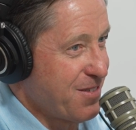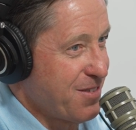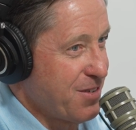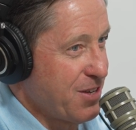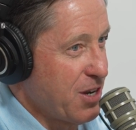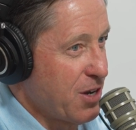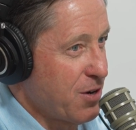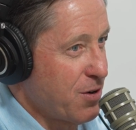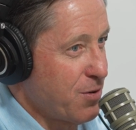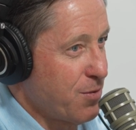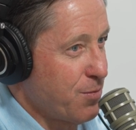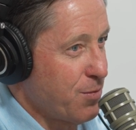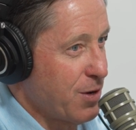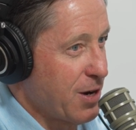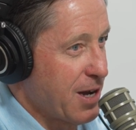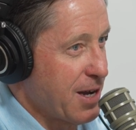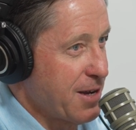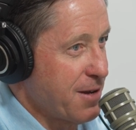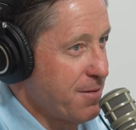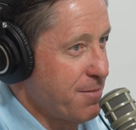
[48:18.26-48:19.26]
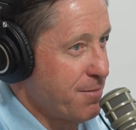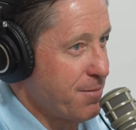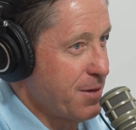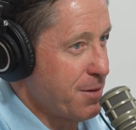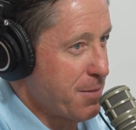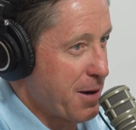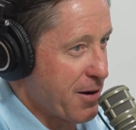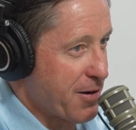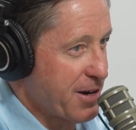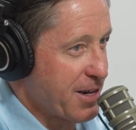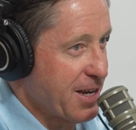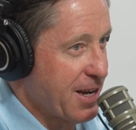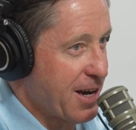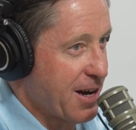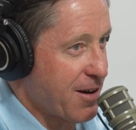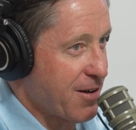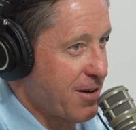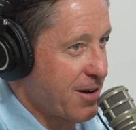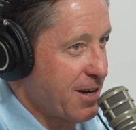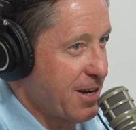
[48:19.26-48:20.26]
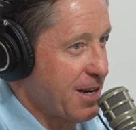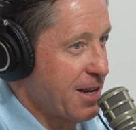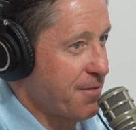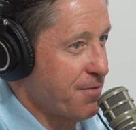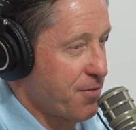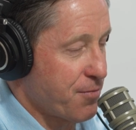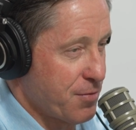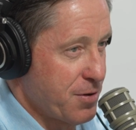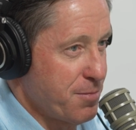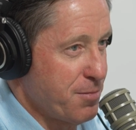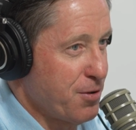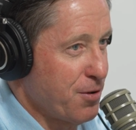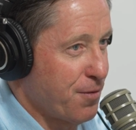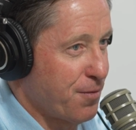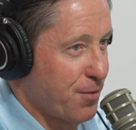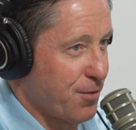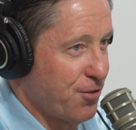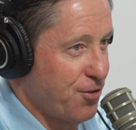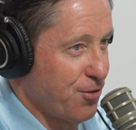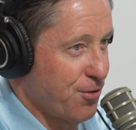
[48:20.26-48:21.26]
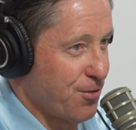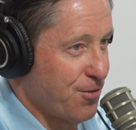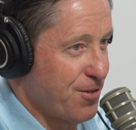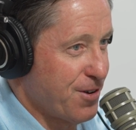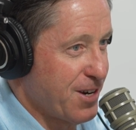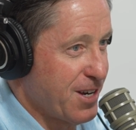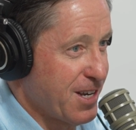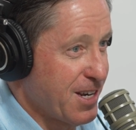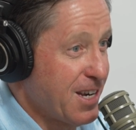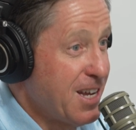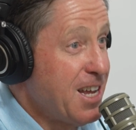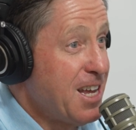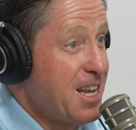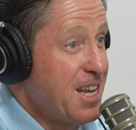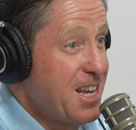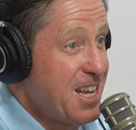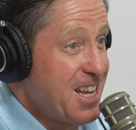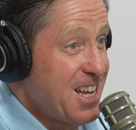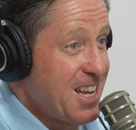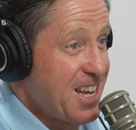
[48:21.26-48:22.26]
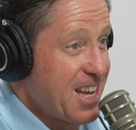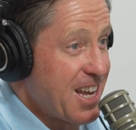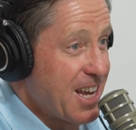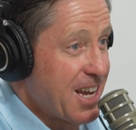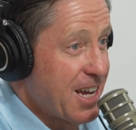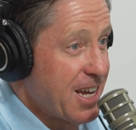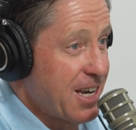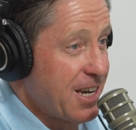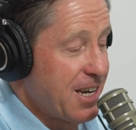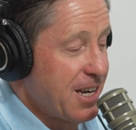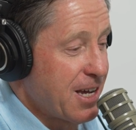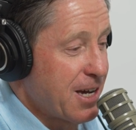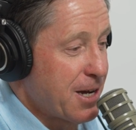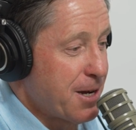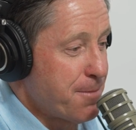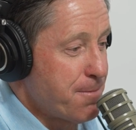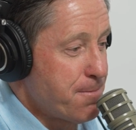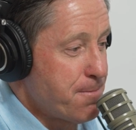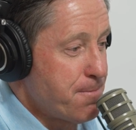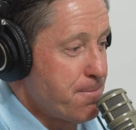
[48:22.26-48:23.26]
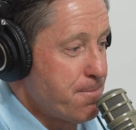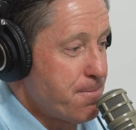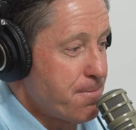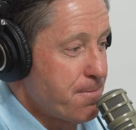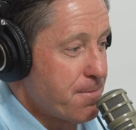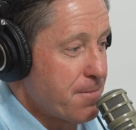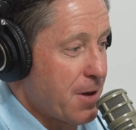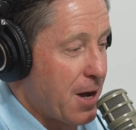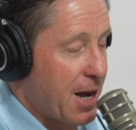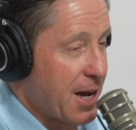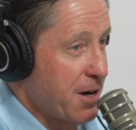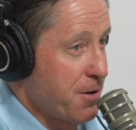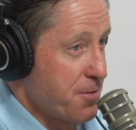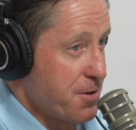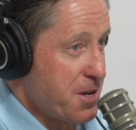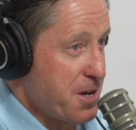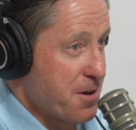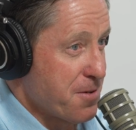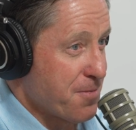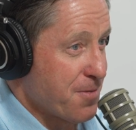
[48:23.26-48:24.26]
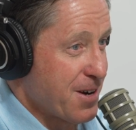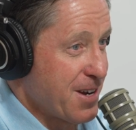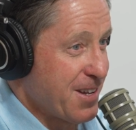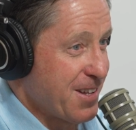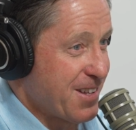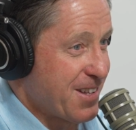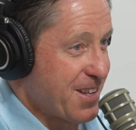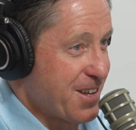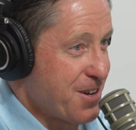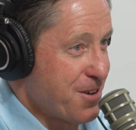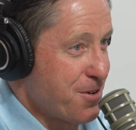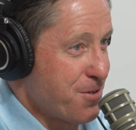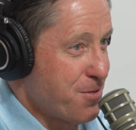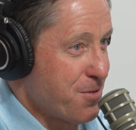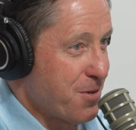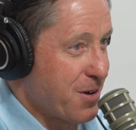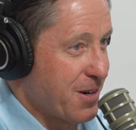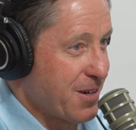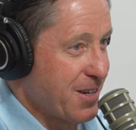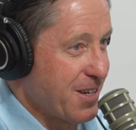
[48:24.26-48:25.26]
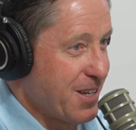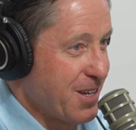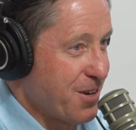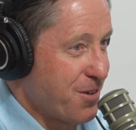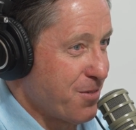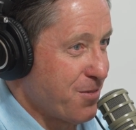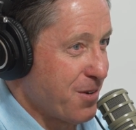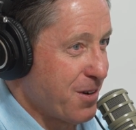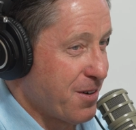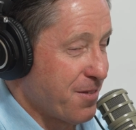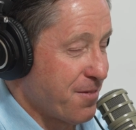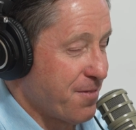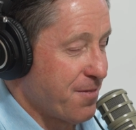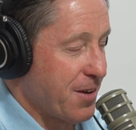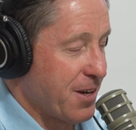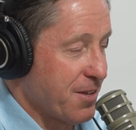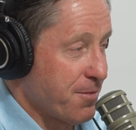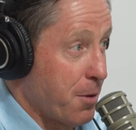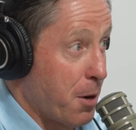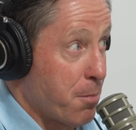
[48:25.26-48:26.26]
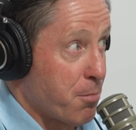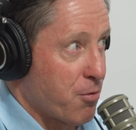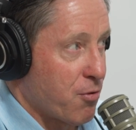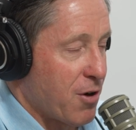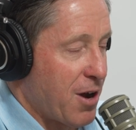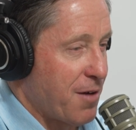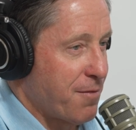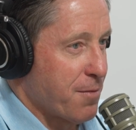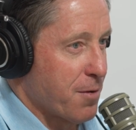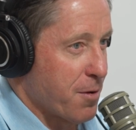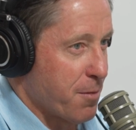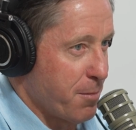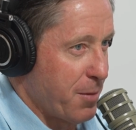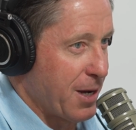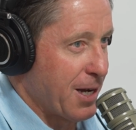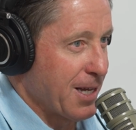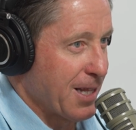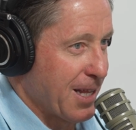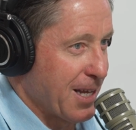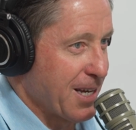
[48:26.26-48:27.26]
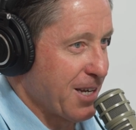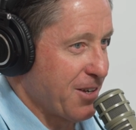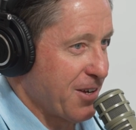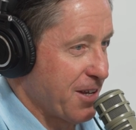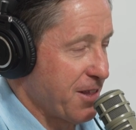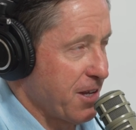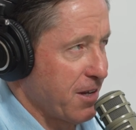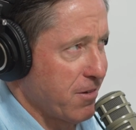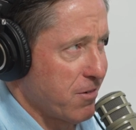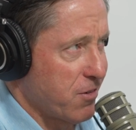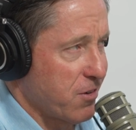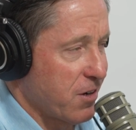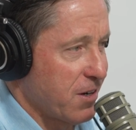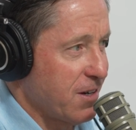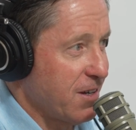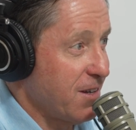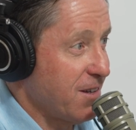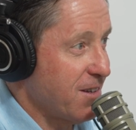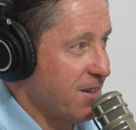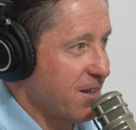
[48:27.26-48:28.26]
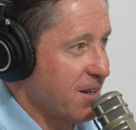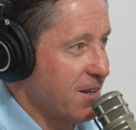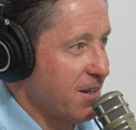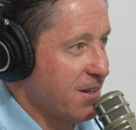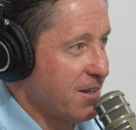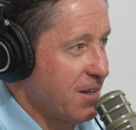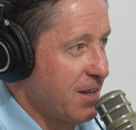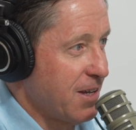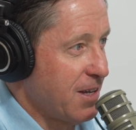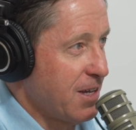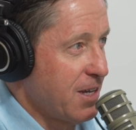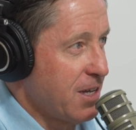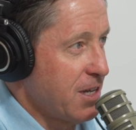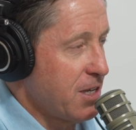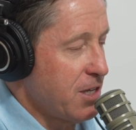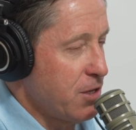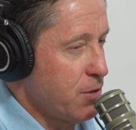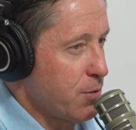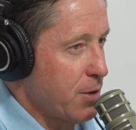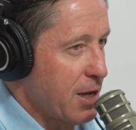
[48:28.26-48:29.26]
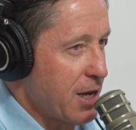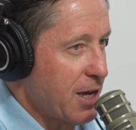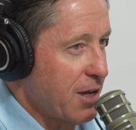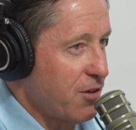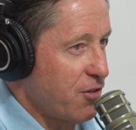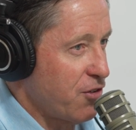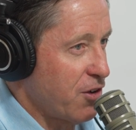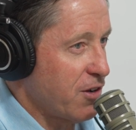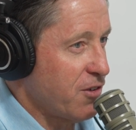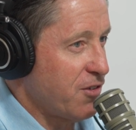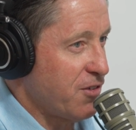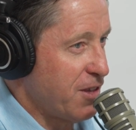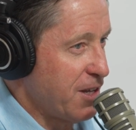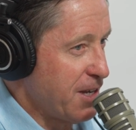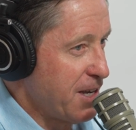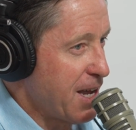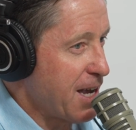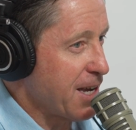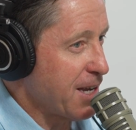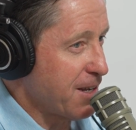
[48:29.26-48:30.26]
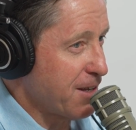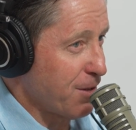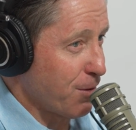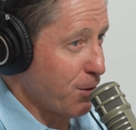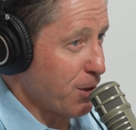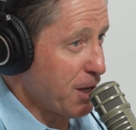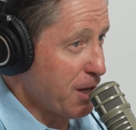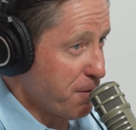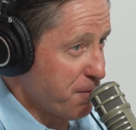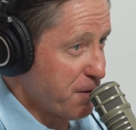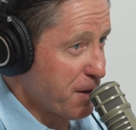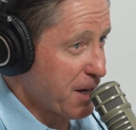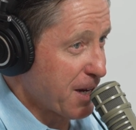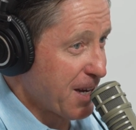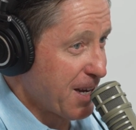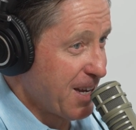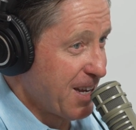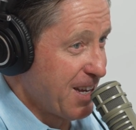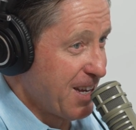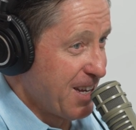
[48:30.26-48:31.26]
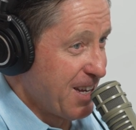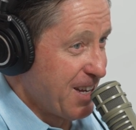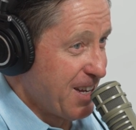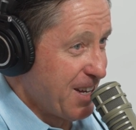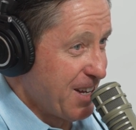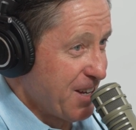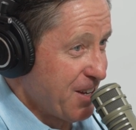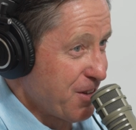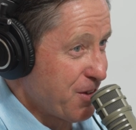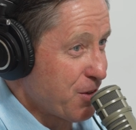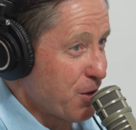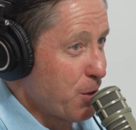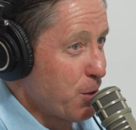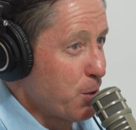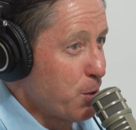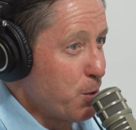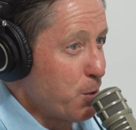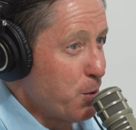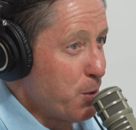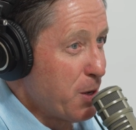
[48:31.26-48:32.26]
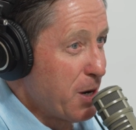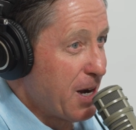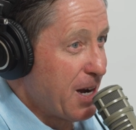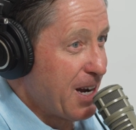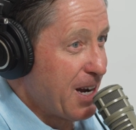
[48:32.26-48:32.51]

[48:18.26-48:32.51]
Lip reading: would I be married to Karen and have 3 beautiful children? And I don't know, right? So, a proverb I liked, I think it's Chinese, says, "You can't judge the day until the evening." So